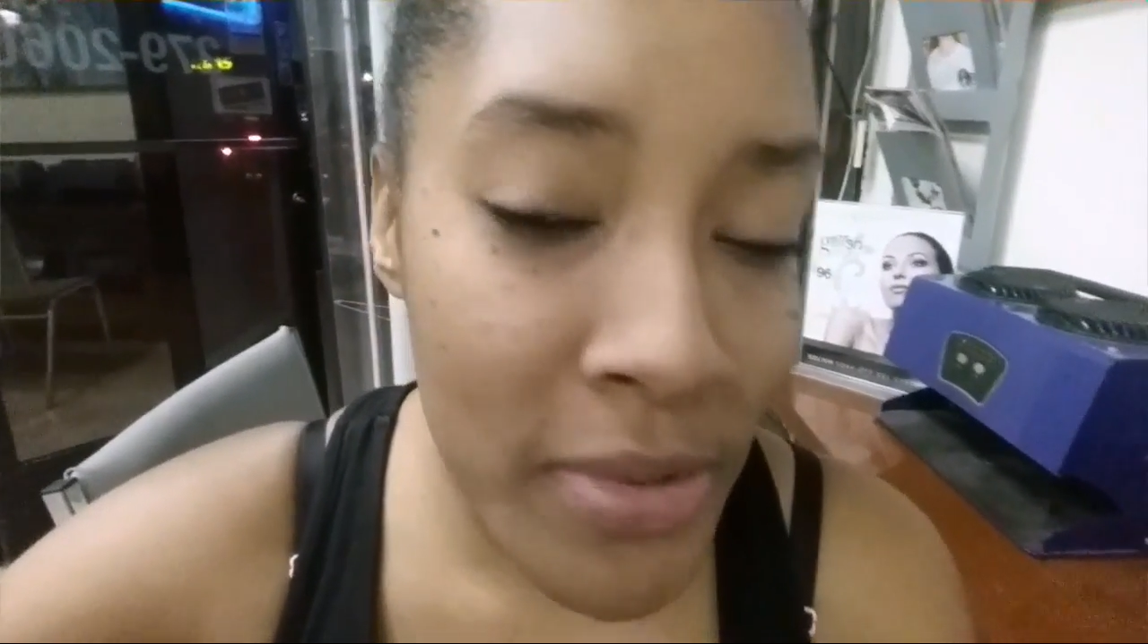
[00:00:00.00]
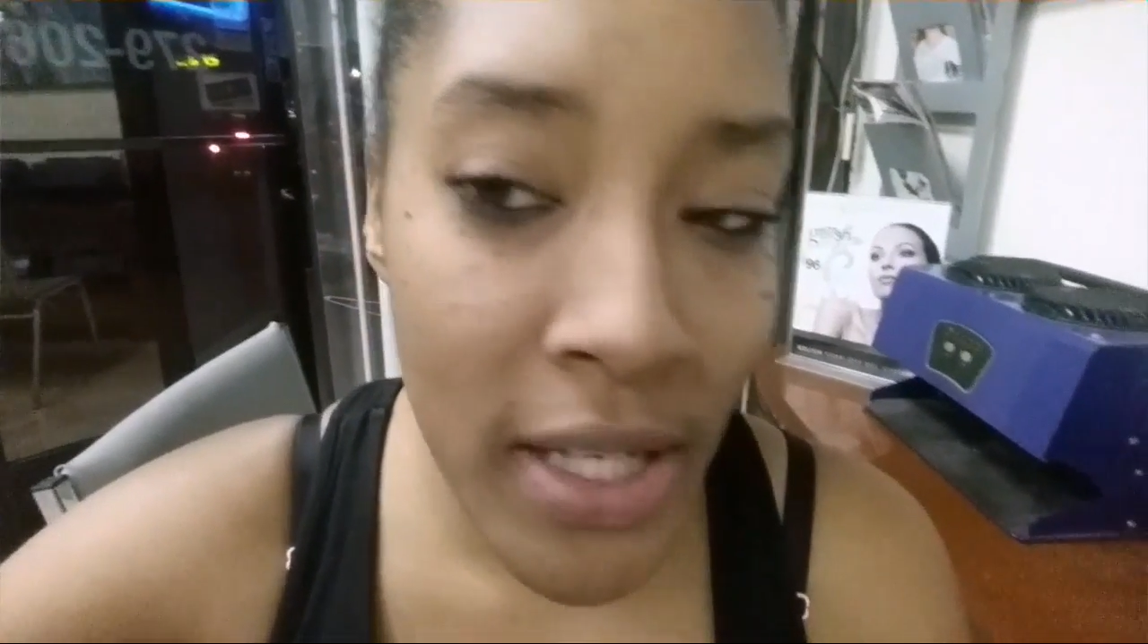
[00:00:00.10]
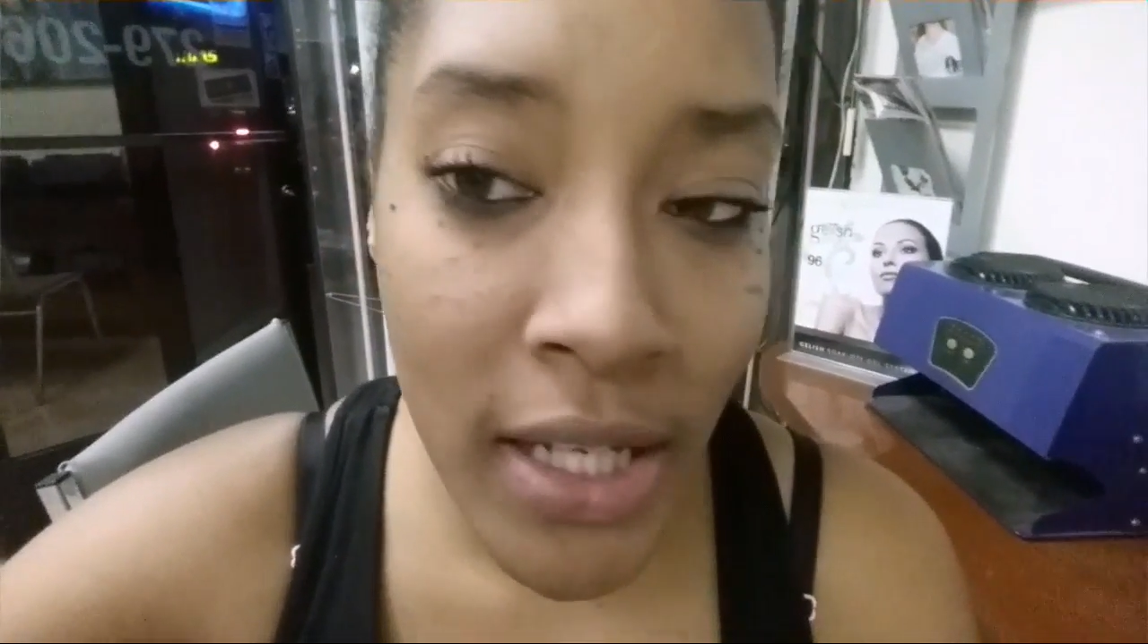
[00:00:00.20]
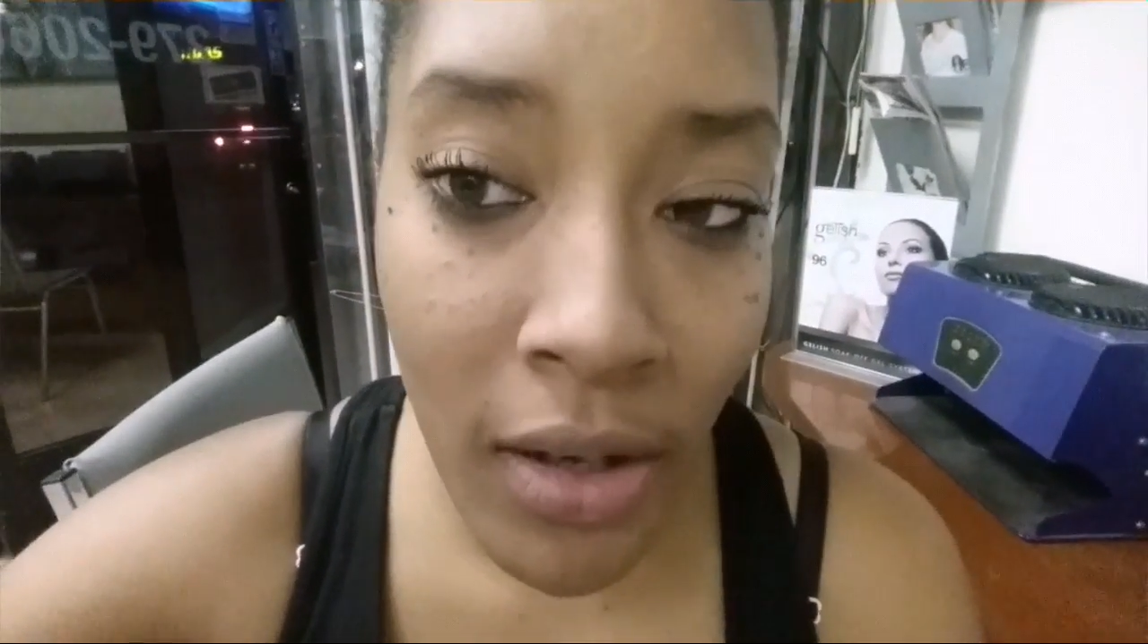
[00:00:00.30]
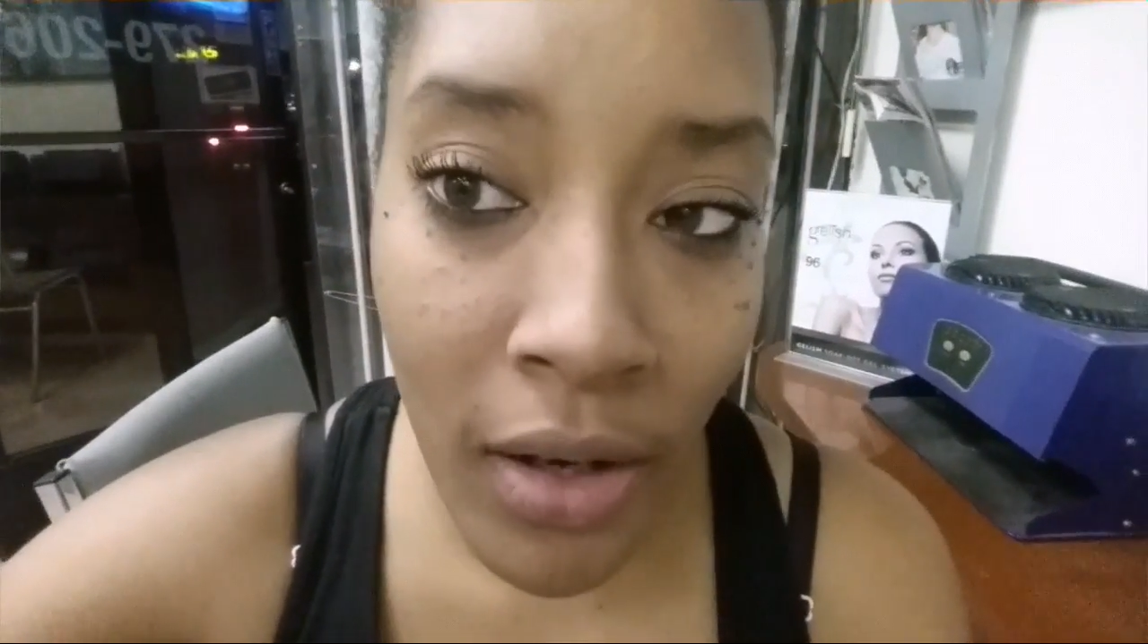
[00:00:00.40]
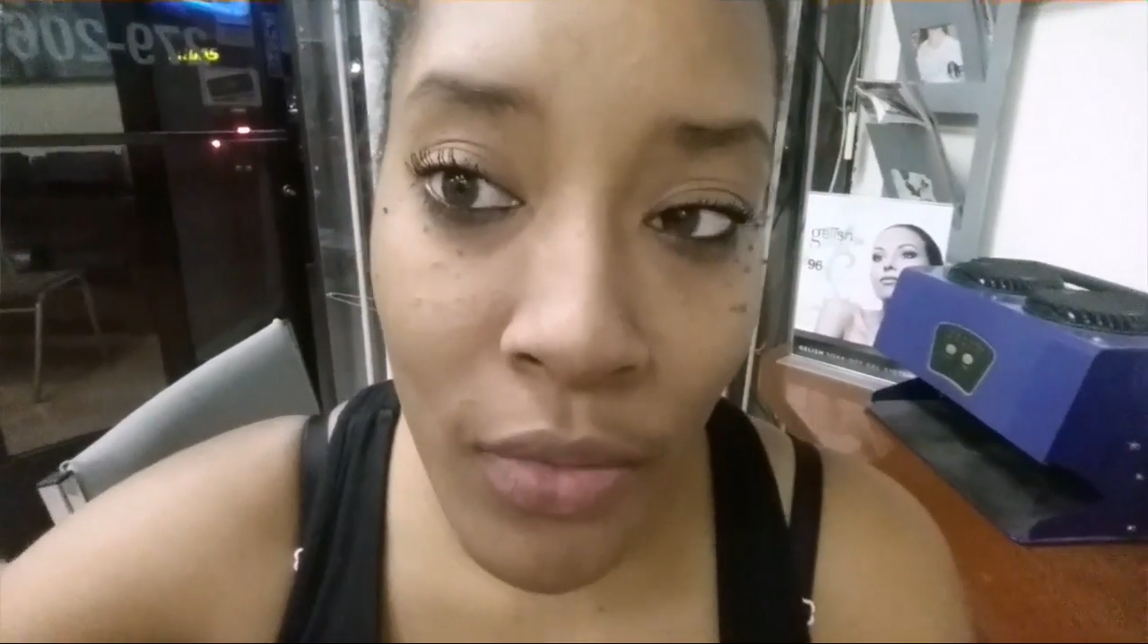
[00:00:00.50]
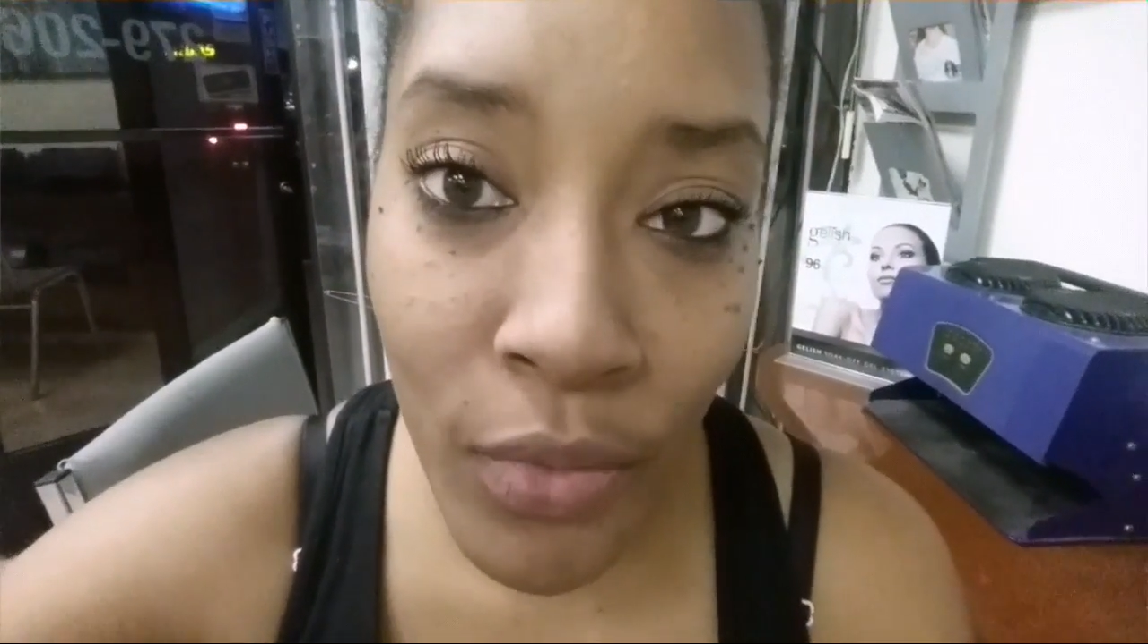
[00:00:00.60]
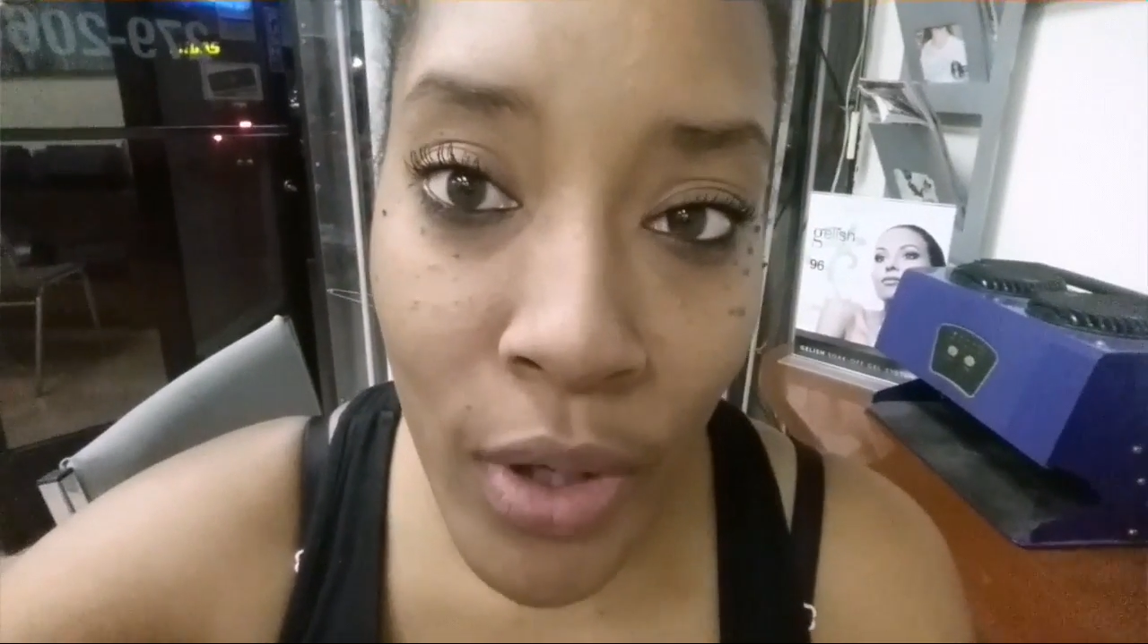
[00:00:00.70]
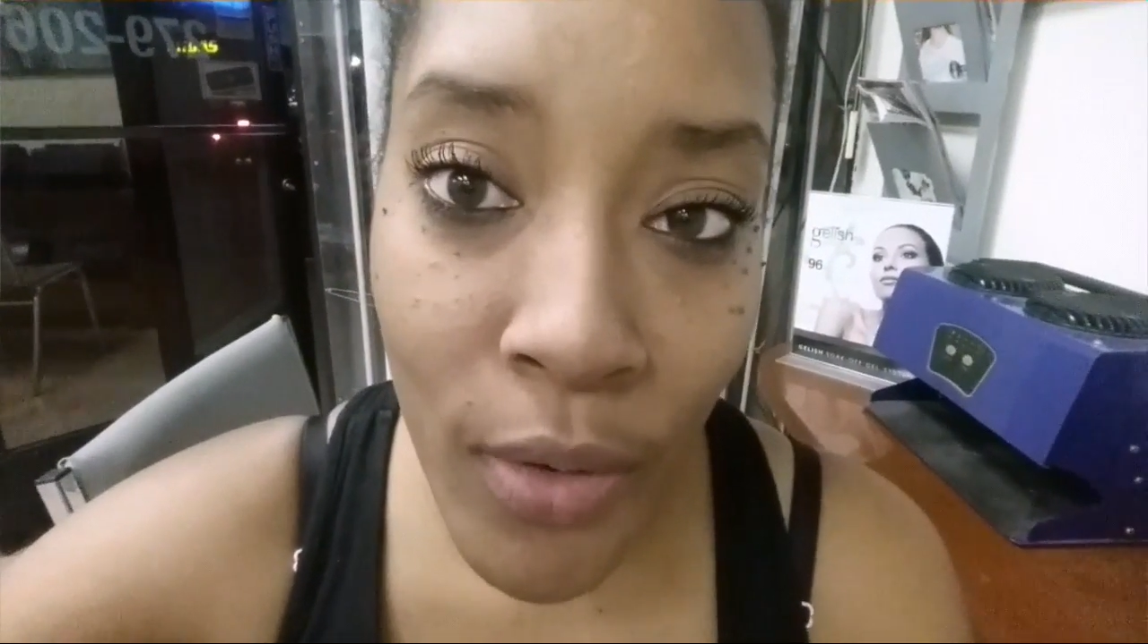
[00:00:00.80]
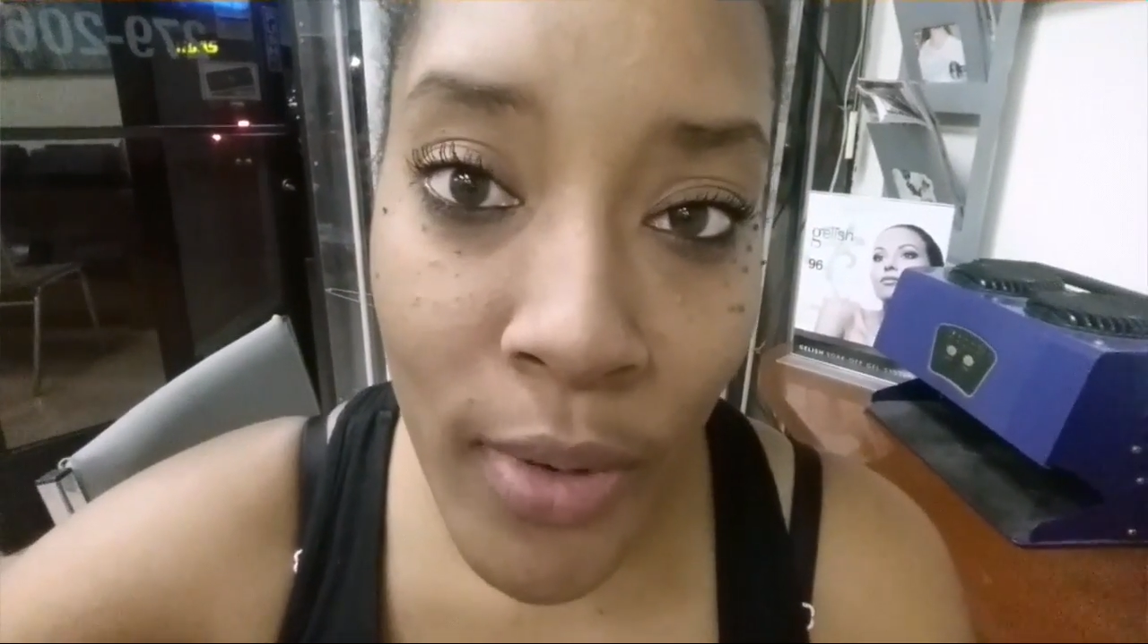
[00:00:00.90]
update
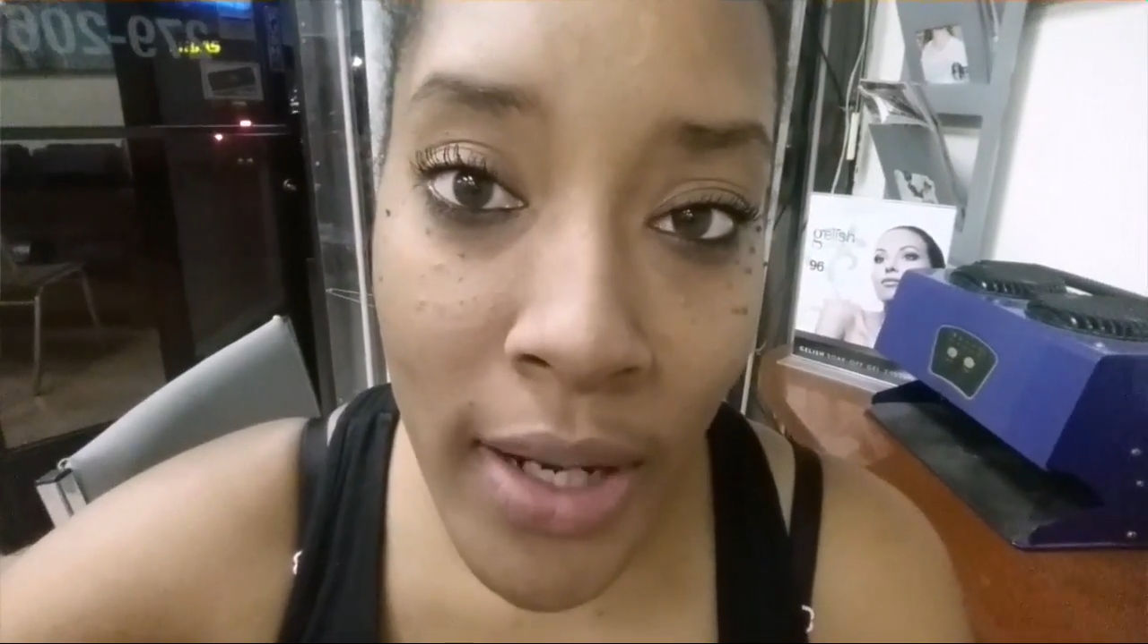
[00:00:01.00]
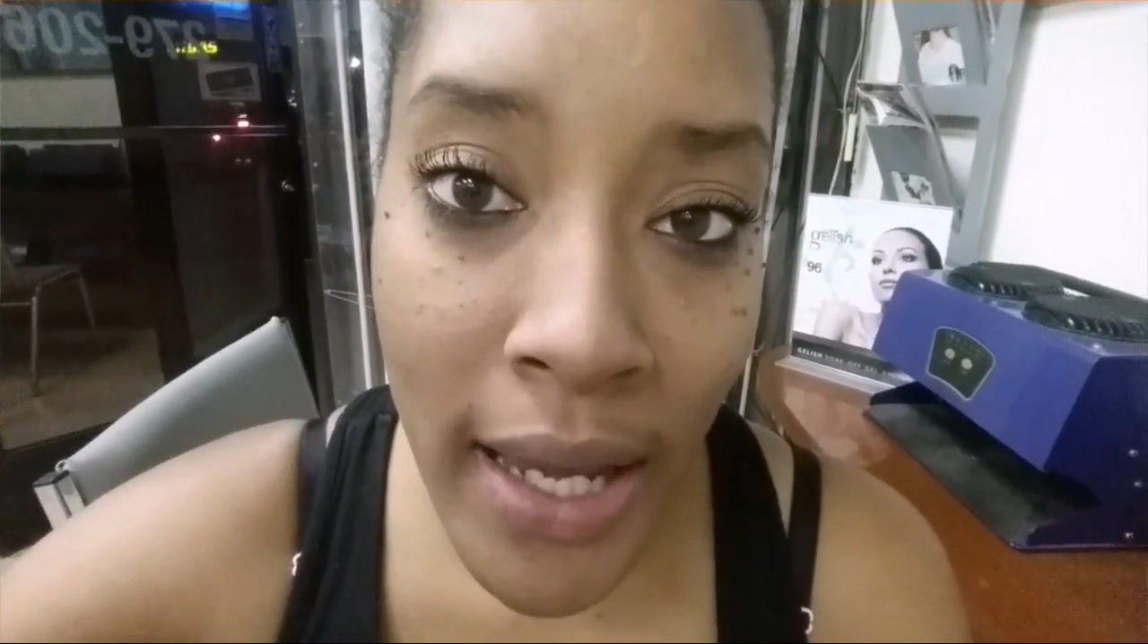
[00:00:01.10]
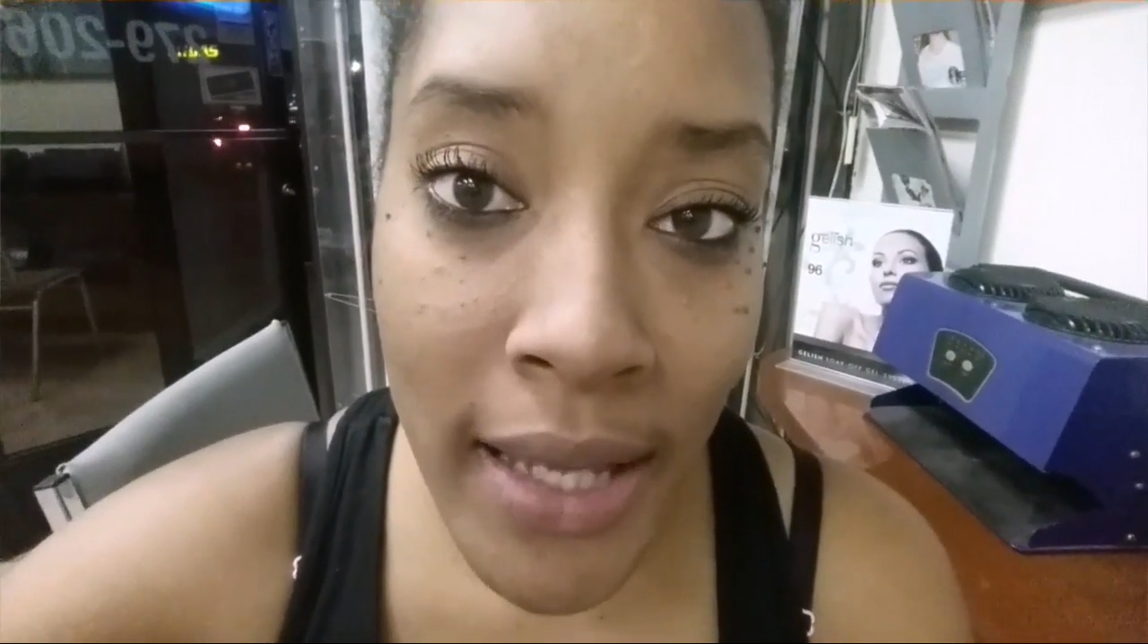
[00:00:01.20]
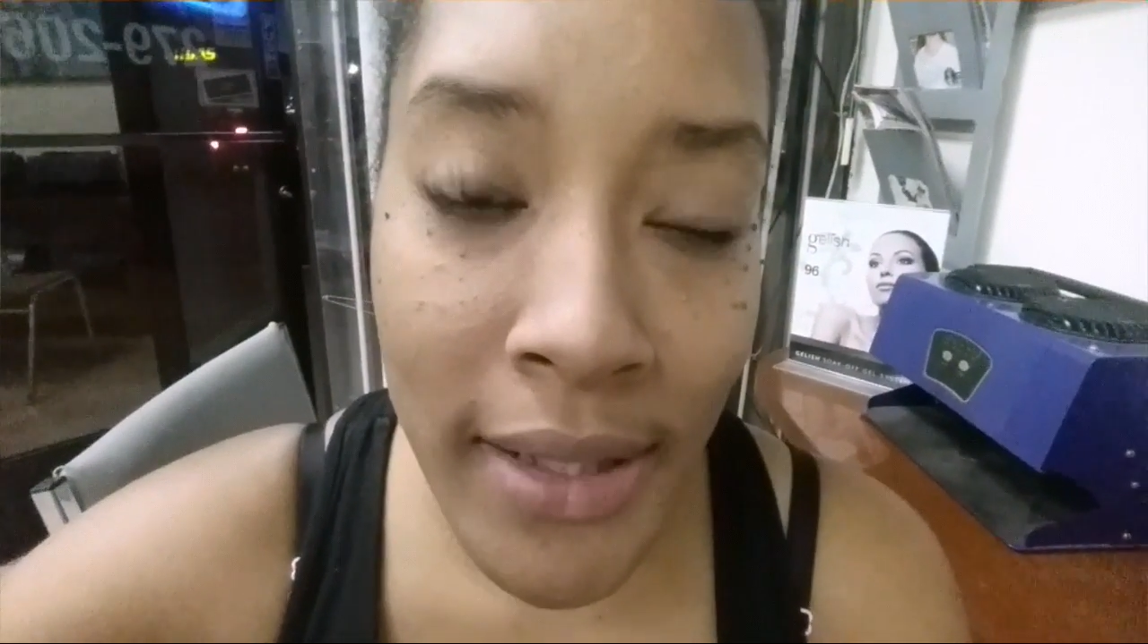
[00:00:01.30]
on where we're